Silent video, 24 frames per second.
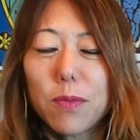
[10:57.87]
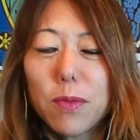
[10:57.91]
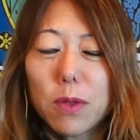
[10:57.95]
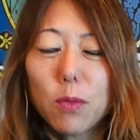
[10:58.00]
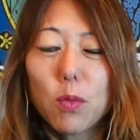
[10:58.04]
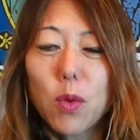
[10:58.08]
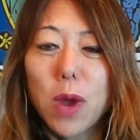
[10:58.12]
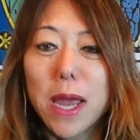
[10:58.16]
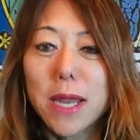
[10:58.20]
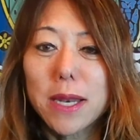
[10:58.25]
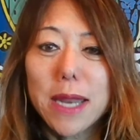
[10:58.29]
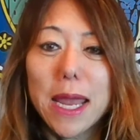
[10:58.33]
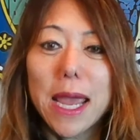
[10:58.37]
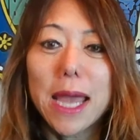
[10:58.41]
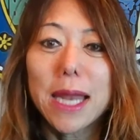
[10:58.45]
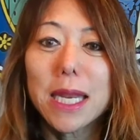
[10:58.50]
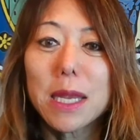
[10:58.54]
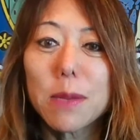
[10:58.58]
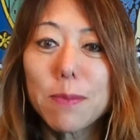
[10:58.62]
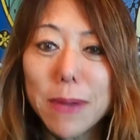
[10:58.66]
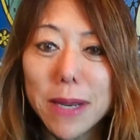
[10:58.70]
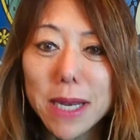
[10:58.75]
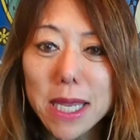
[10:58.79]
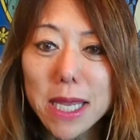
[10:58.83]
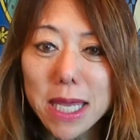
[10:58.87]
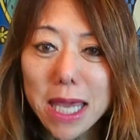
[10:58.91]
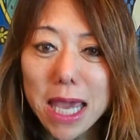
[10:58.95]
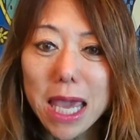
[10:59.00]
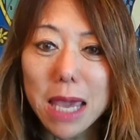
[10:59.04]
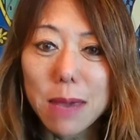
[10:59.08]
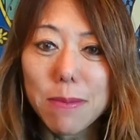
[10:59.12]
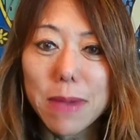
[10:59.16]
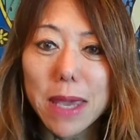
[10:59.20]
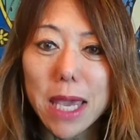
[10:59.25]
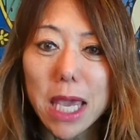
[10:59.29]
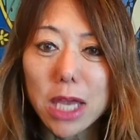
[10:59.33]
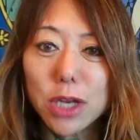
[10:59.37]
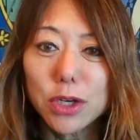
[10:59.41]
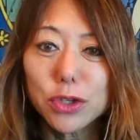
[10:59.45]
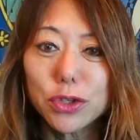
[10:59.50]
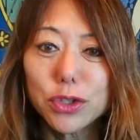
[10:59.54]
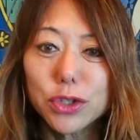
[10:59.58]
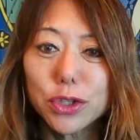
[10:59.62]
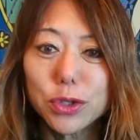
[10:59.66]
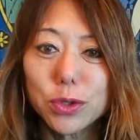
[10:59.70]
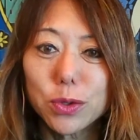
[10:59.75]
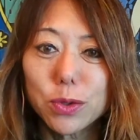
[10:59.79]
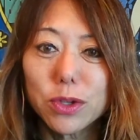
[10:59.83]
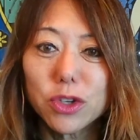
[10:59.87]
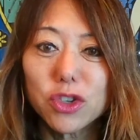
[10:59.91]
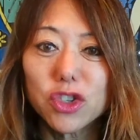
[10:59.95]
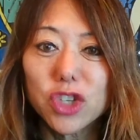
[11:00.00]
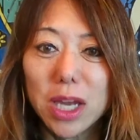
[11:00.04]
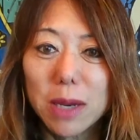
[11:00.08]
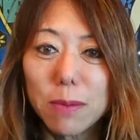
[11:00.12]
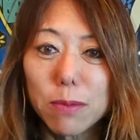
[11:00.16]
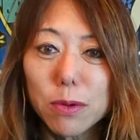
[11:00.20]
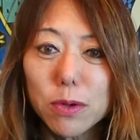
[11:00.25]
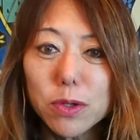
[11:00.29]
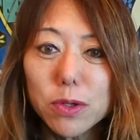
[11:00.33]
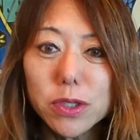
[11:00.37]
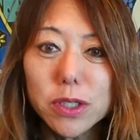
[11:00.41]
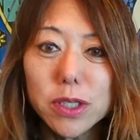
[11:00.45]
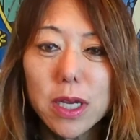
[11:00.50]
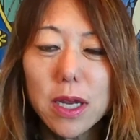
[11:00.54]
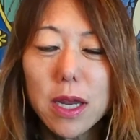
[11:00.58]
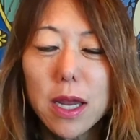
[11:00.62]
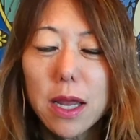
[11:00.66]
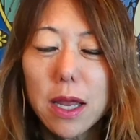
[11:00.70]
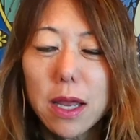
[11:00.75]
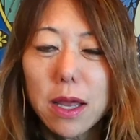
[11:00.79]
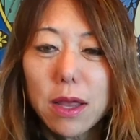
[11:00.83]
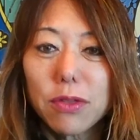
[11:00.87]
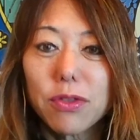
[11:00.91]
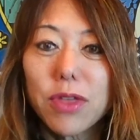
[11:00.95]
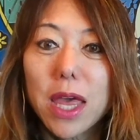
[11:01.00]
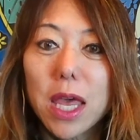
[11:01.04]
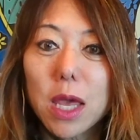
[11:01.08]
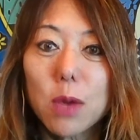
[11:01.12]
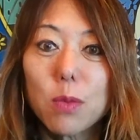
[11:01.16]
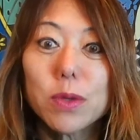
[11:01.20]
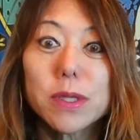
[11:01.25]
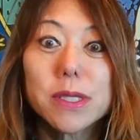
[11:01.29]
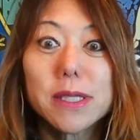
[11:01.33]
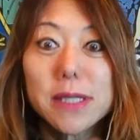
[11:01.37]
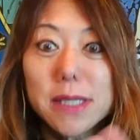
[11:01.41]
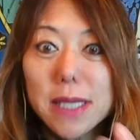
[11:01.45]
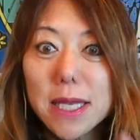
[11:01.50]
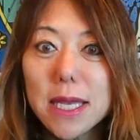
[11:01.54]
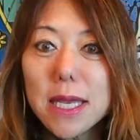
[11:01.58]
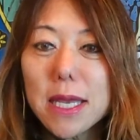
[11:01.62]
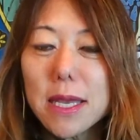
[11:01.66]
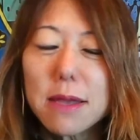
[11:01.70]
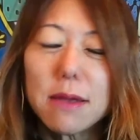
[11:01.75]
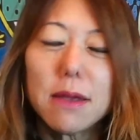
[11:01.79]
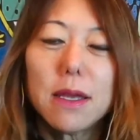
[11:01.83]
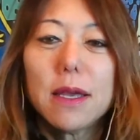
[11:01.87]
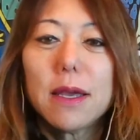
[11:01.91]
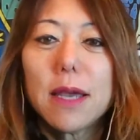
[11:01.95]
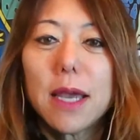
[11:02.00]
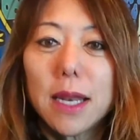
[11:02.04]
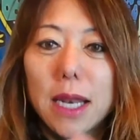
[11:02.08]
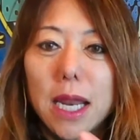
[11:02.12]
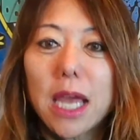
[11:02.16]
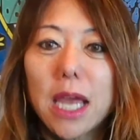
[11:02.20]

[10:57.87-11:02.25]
when anybody came into the chambers, they would see an